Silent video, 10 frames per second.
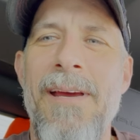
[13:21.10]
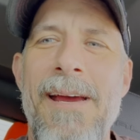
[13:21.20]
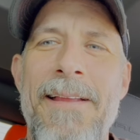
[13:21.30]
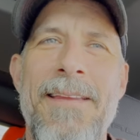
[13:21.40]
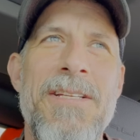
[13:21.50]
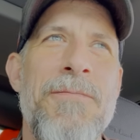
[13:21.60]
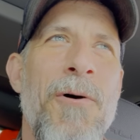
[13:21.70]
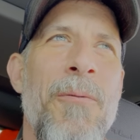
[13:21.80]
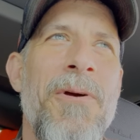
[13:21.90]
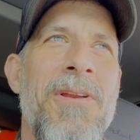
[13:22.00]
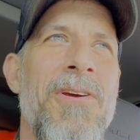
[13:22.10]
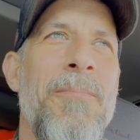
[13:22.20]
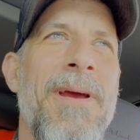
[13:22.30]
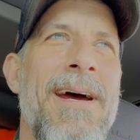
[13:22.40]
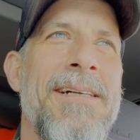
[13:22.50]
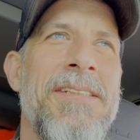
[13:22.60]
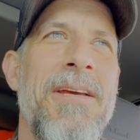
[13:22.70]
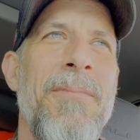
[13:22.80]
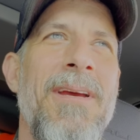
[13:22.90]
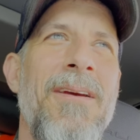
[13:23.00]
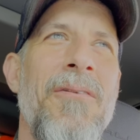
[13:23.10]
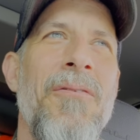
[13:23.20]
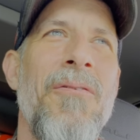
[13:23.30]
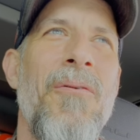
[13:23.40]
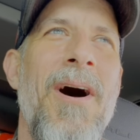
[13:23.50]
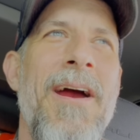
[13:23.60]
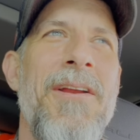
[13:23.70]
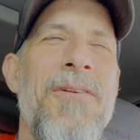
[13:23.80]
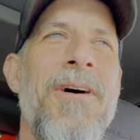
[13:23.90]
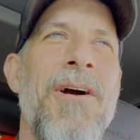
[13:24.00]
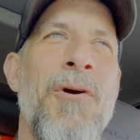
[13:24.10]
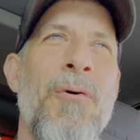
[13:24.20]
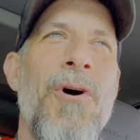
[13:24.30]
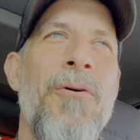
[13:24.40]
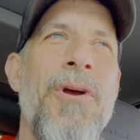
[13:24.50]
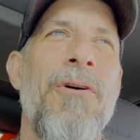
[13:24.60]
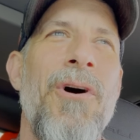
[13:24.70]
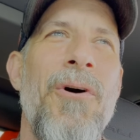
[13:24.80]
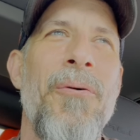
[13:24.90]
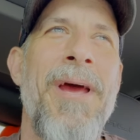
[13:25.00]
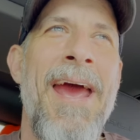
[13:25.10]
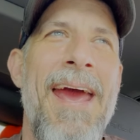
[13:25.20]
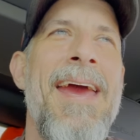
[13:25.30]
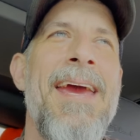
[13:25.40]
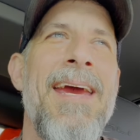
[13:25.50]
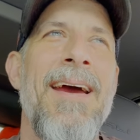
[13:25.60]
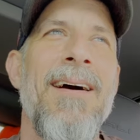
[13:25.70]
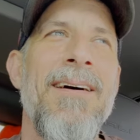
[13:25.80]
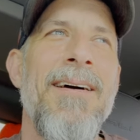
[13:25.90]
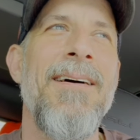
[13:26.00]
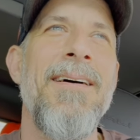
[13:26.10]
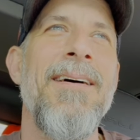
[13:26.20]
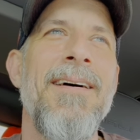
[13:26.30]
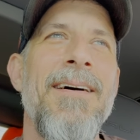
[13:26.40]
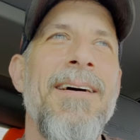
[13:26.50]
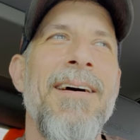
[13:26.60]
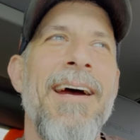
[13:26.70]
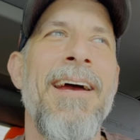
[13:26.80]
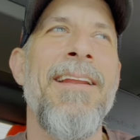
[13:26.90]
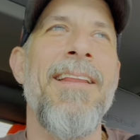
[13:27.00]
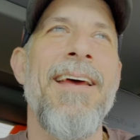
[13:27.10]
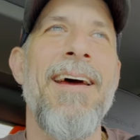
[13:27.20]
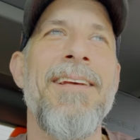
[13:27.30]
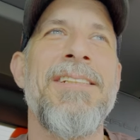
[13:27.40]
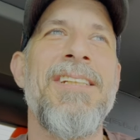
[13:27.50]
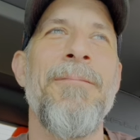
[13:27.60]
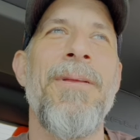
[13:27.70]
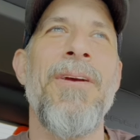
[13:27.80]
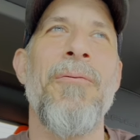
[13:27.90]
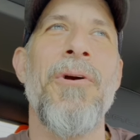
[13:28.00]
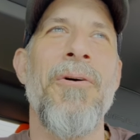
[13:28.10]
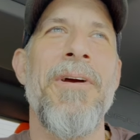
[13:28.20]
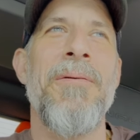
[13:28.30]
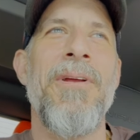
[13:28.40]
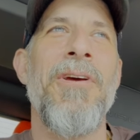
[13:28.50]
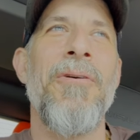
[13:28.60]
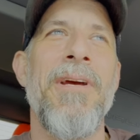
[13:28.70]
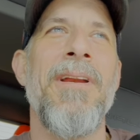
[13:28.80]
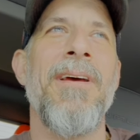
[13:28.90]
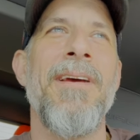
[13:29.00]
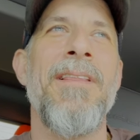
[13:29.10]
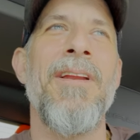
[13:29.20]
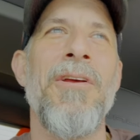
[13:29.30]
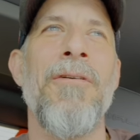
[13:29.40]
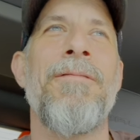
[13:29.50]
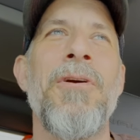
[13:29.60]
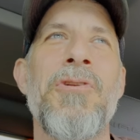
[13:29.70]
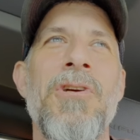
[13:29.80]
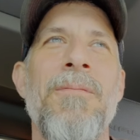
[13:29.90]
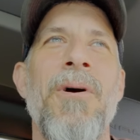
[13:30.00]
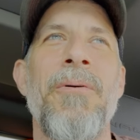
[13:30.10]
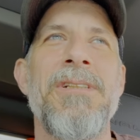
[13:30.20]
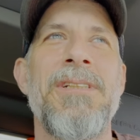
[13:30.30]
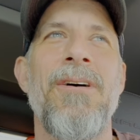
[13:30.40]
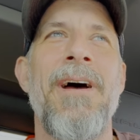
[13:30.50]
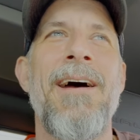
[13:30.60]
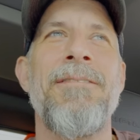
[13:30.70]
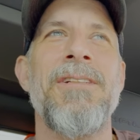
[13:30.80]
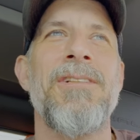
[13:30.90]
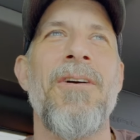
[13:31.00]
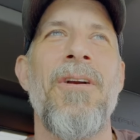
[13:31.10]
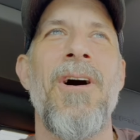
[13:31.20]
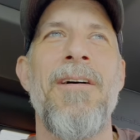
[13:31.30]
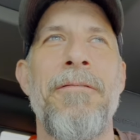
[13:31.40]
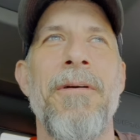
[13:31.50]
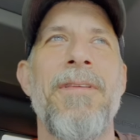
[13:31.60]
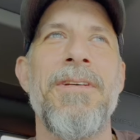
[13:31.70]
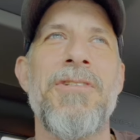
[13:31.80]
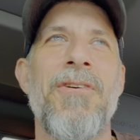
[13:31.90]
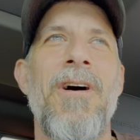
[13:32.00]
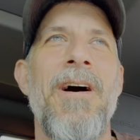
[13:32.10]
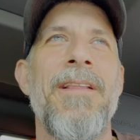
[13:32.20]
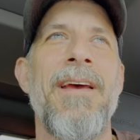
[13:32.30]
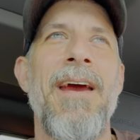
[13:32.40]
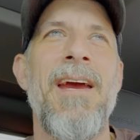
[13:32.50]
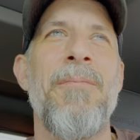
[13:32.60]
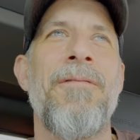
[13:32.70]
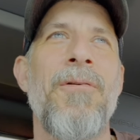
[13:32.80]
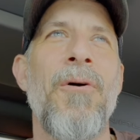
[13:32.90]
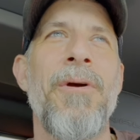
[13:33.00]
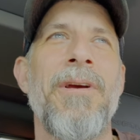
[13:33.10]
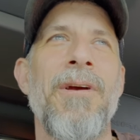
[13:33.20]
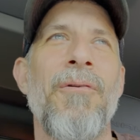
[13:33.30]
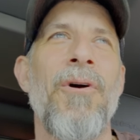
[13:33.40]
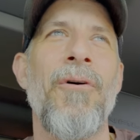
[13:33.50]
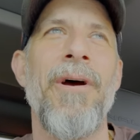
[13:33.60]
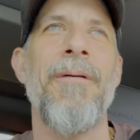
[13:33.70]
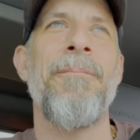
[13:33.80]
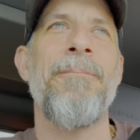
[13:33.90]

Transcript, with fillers: At this moment, you'd be asking me, why do you not grow your own hay? And that is something we're going to be doing in the near future, but we still have to start off with the straw and the hay before we can grow it.